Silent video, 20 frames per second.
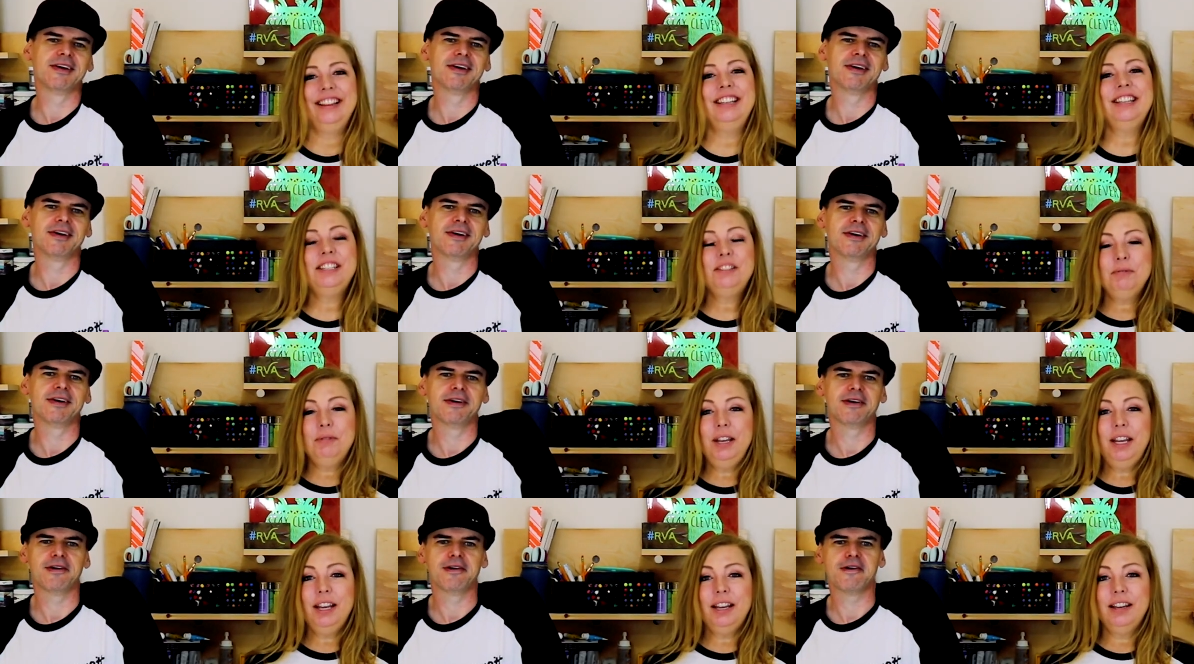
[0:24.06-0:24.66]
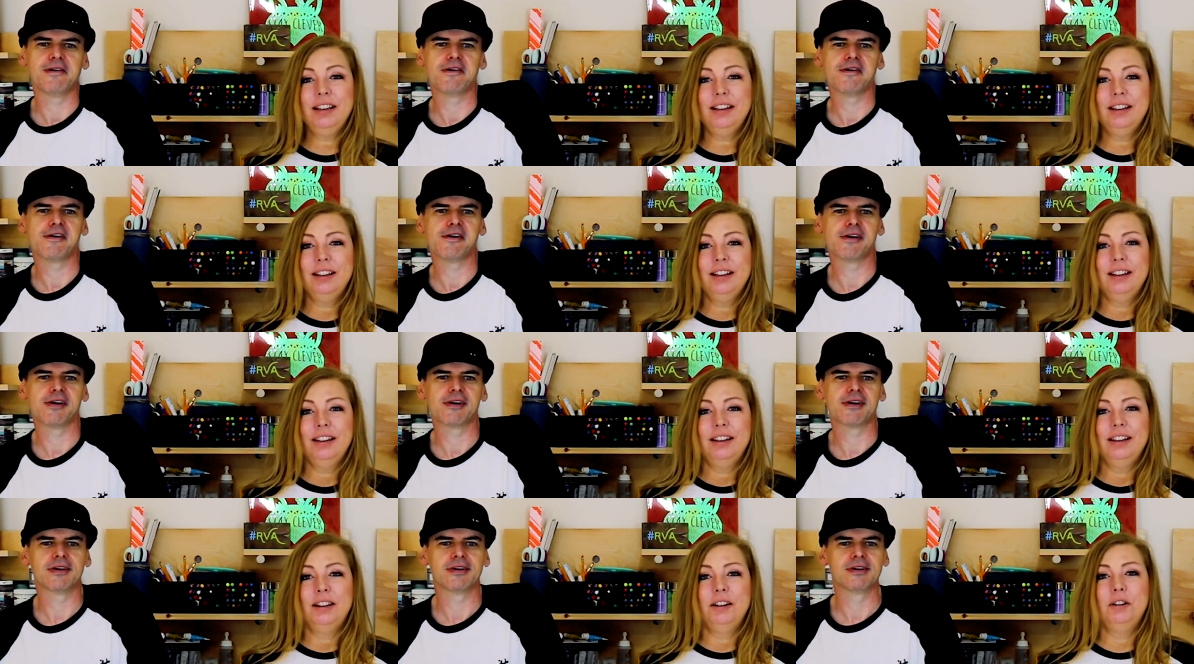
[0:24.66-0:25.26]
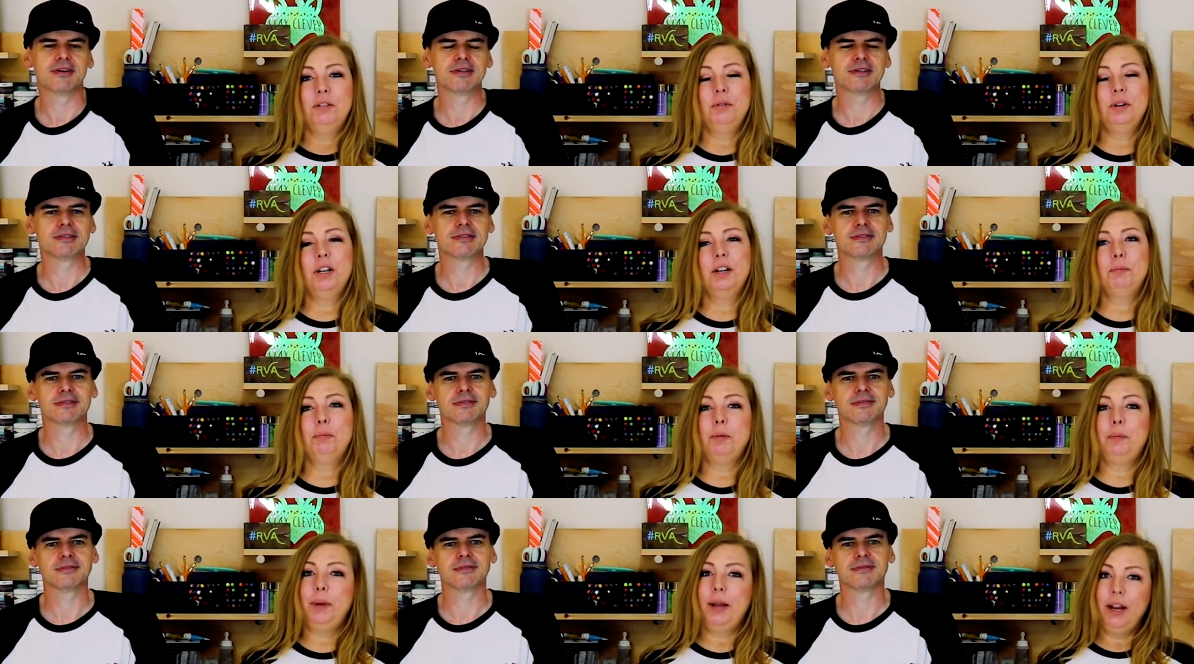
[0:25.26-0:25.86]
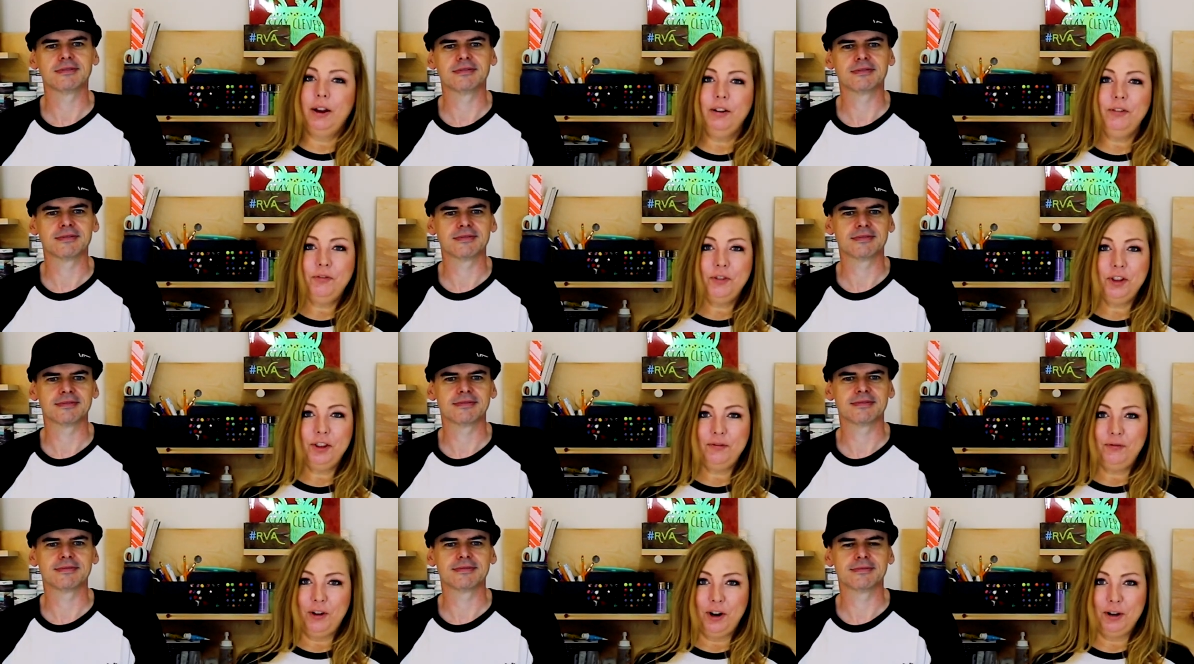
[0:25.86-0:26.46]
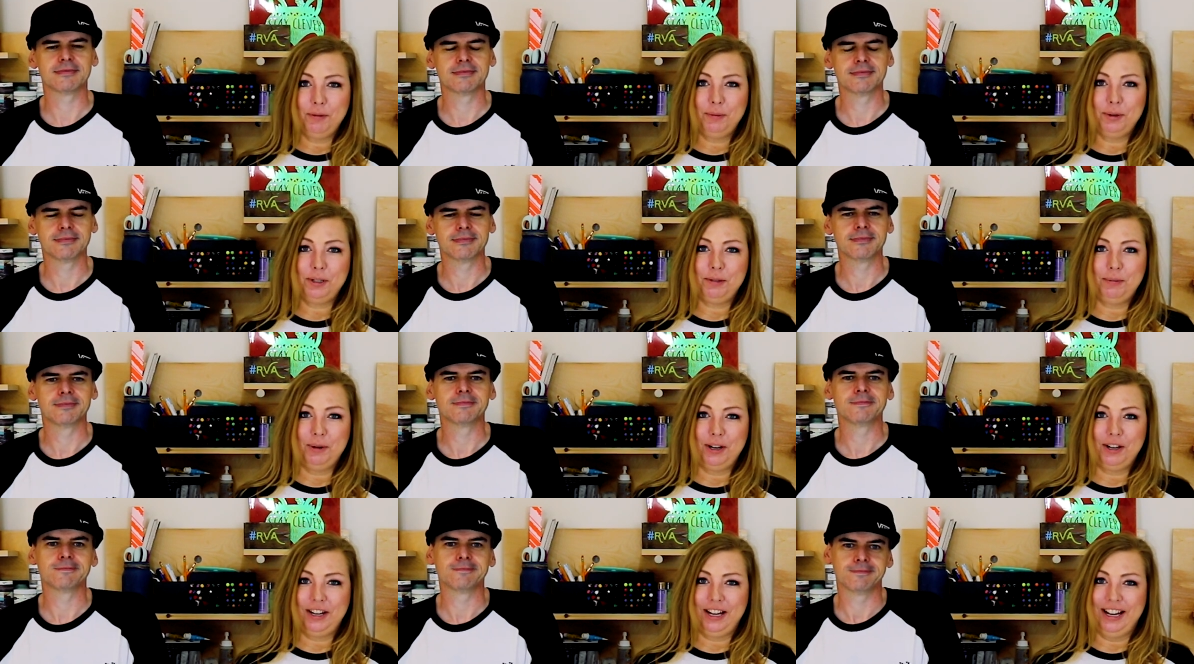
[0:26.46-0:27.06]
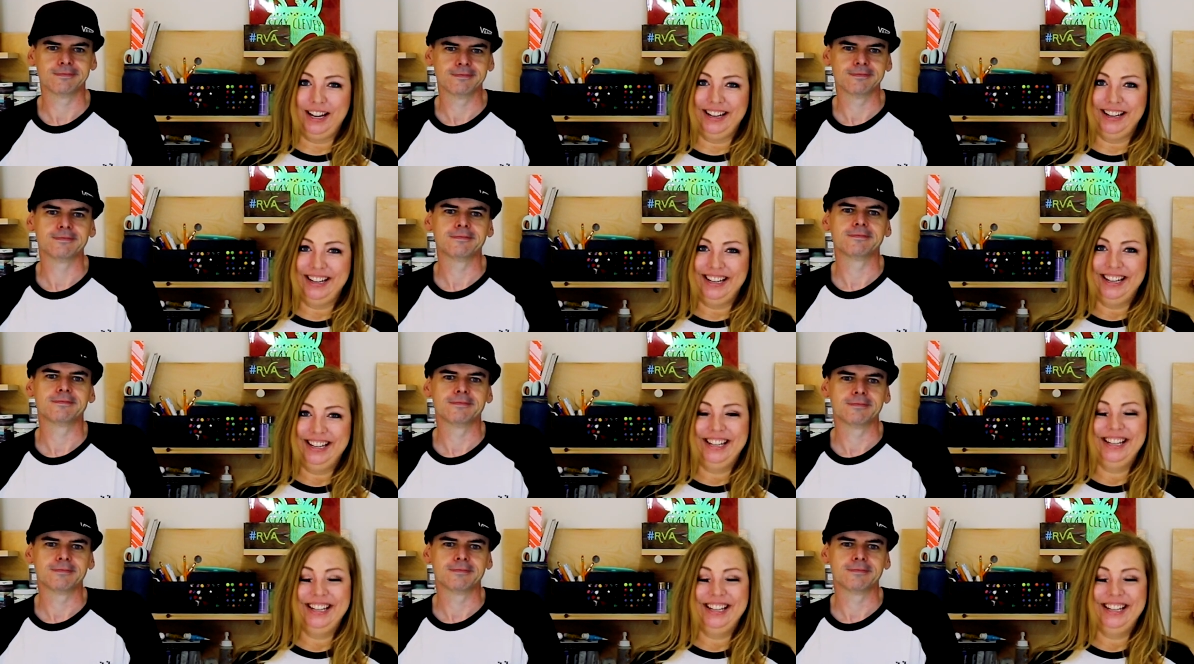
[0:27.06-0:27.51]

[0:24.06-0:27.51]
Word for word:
Speaker 1: This week, we're preparing for the farmer's market